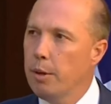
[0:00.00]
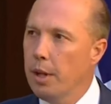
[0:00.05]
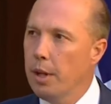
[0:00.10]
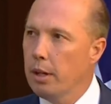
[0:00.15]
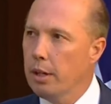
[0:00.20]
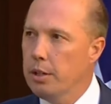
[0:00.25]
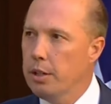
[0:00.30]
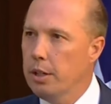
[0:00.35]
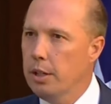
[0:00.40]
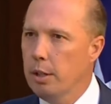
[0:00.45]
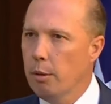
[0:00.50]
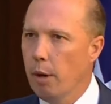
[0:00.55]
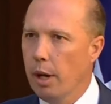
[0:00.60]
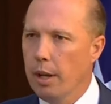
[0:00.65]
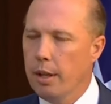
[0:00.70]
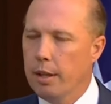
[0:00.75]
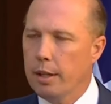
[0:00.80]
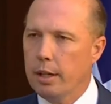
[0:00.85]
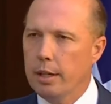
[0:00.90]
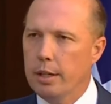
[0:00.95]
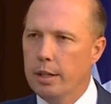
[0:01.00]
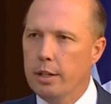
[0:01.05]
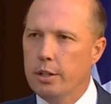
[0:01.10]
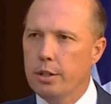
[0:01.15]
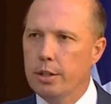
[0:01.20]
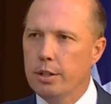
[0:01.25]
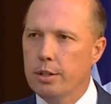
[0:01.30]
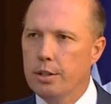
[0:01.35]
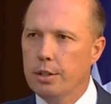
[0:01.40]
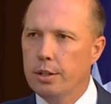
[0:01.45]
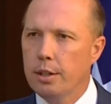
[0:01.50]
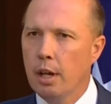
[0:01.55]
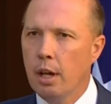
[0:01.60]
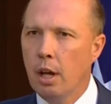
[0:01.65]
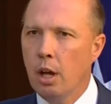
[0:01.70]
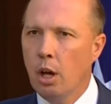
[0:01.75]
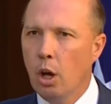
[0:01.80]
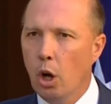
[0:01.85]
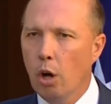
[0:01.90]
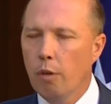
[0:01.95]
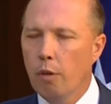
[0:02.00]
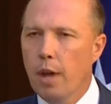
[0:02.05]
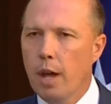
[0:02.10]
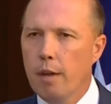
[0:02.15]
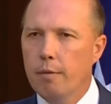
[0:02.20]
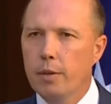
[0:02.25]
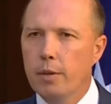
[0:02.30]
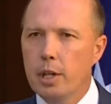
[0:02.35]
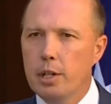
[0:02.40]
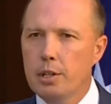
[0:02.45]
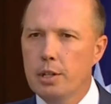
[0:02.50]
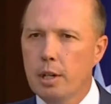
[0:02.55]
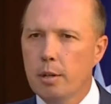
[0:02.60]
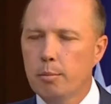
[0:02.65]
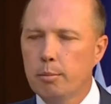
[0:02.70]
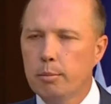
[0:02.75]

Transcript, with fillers: They'll continue under the conditions of that visa.